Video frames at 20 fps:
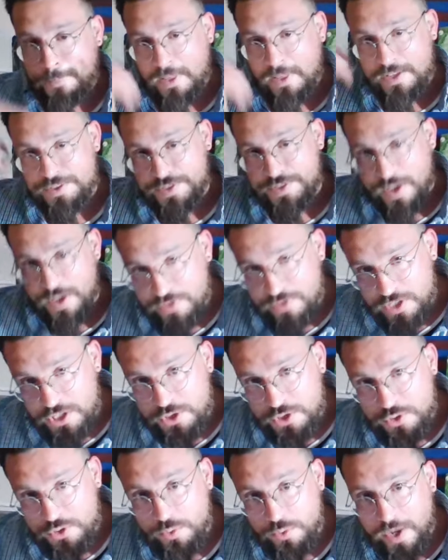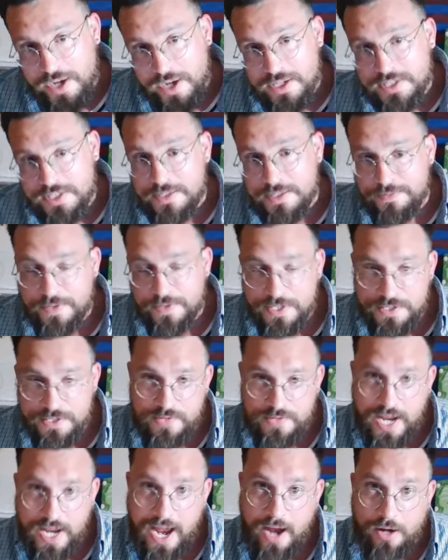72 rated defensive
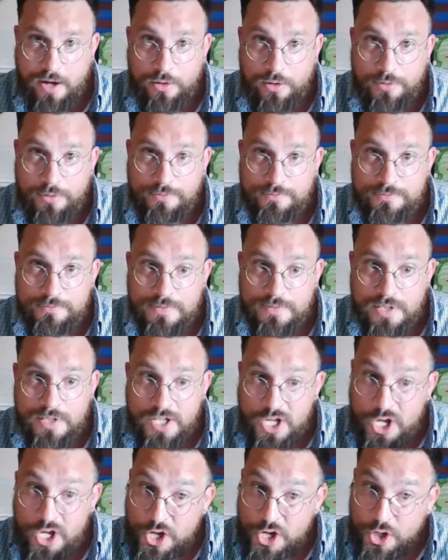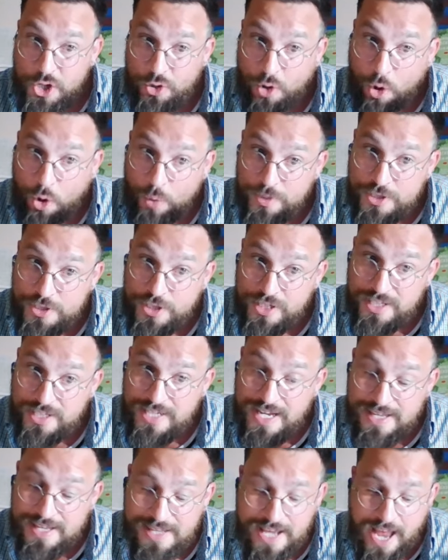tackle. You're always going to
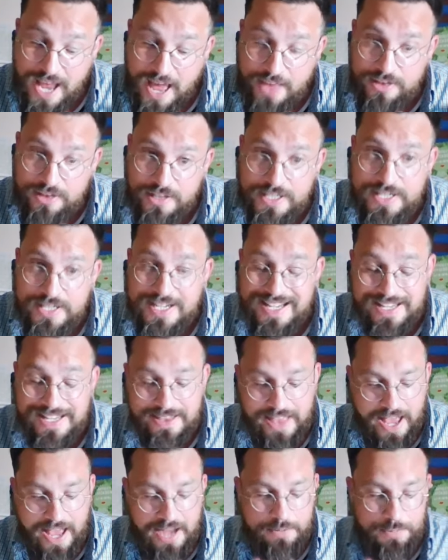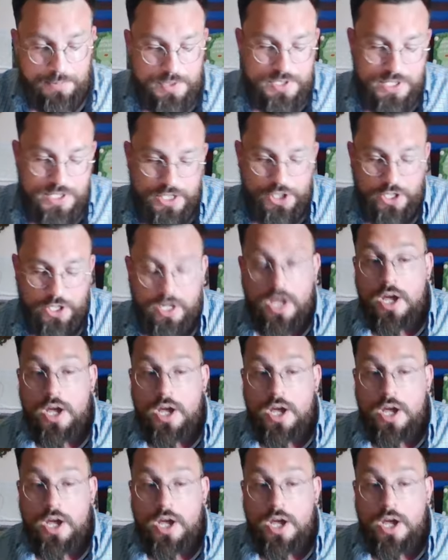take the athlete in that position.